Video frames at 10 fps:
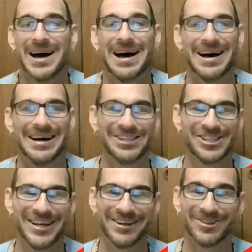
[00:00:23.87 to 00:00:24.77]
a
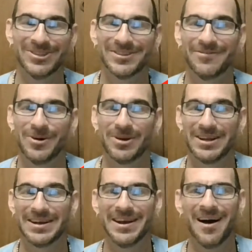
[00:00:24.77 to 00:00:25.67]
channel
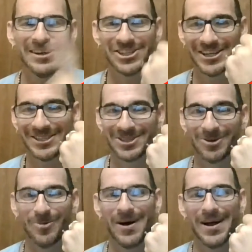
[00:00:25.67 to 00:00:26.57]
devoted not just to
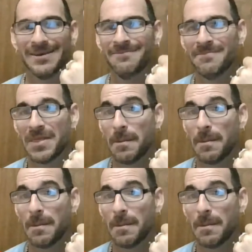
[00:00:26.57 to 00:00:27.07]
one,